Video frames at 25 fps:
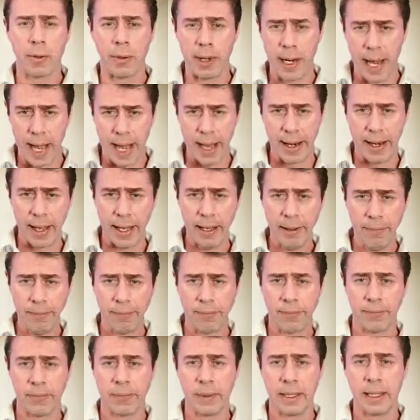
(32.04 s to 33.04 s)
Grenada,
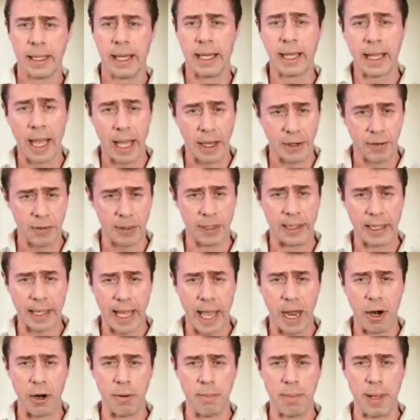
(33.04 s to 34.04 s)
a country in the
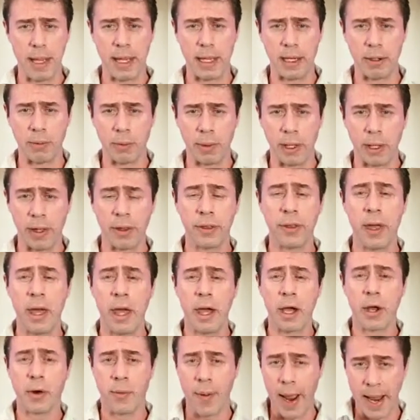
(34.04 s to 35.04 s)
Caribbean, with
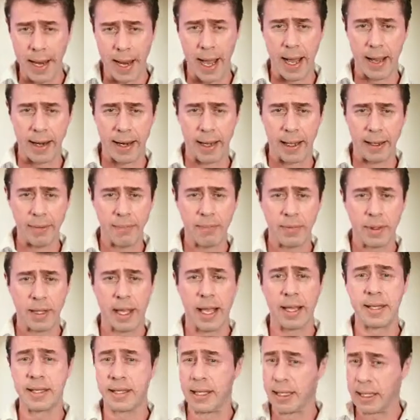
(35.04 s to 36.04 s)
Granada,
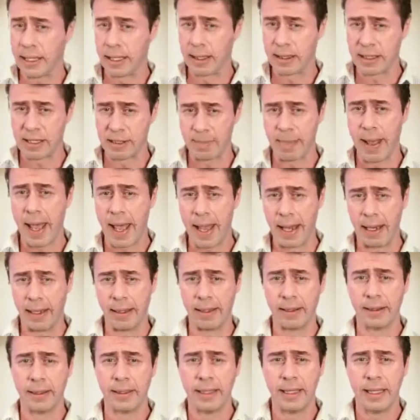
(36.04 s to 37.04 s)
a city in
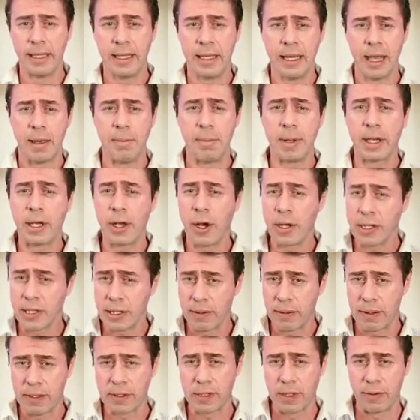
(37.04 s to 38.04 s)
Spain. And because
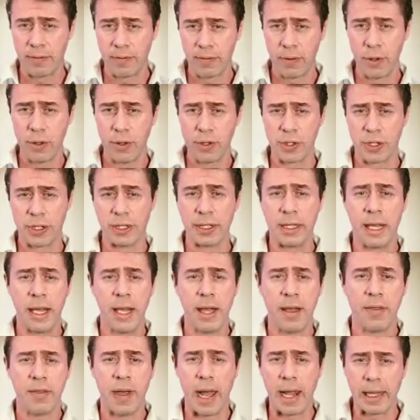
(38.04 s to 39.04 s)
of this confusion,
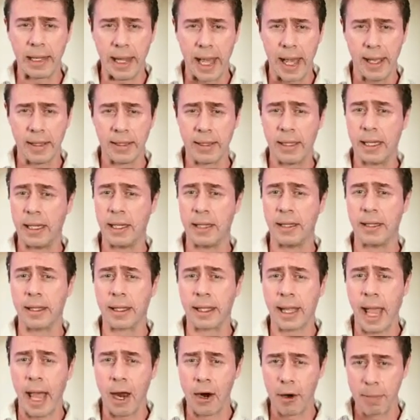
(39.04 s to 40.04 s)
they landed in the
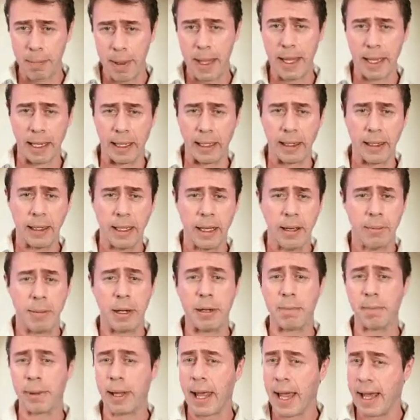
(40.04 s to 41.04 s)
Caribbean,
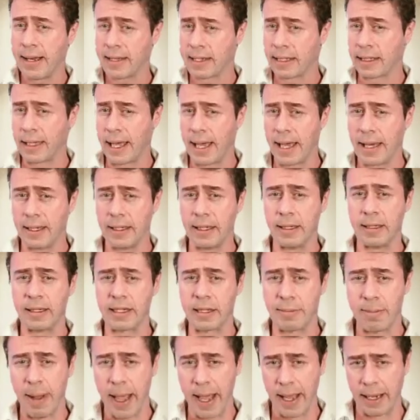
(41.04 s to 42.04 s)
but had planned to land in
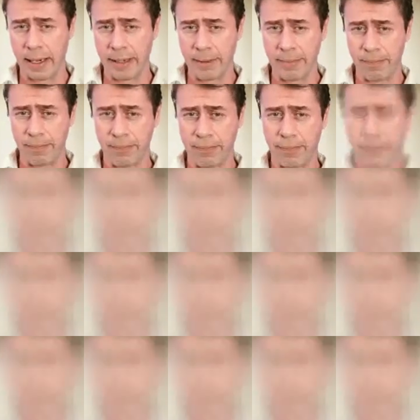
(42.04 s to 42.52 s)
Spain.